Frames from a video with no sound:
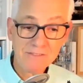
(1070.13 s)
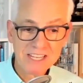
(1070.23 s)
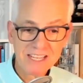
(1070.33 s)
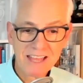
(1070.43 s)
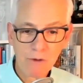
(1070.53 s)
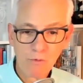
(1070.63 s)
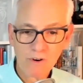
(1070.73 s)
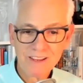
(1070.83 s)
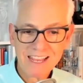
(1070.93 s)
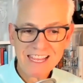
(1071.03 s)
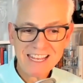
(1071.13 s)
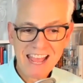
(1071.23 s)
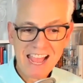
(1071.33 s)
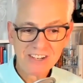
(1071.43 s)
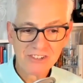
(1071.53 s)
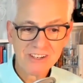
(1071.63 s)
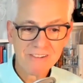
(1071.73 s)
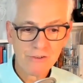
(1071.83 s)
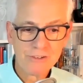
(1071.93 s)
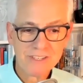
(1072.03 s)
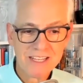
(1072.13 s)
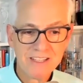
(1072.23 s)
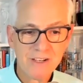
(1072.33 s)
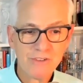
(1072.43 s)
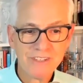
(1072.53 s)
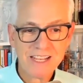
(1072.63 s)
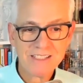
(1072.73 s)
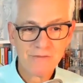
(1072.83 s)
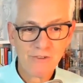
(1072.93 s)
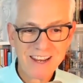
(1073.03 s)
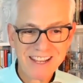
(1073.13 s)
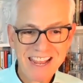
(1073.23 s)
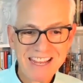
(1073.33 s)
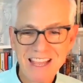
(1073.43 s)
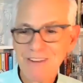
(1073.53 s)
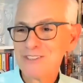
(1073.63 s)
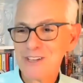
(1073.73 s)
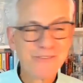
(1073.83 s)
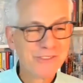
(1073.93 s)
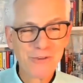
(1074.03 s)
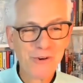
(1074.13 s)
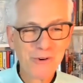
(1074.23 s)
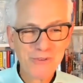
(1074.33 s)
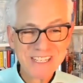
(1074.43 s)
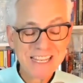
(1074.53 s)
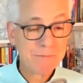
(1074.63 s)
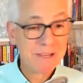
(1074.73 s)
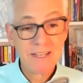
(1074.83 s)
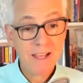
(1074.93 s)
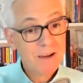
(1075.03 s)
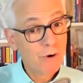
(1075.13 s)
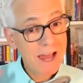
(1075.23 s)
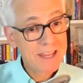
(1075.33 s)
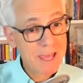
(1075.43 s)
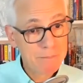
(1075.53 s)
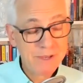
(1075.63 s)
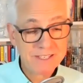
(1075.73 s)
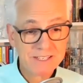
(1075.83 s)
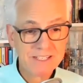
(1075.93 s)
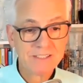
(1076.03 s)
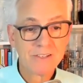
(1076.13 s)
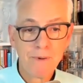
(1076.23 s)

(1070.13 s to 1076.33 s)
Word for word: I've seen that work in action. Of course, in the old days of Renegade, that was often the role we did, but we're out of that business.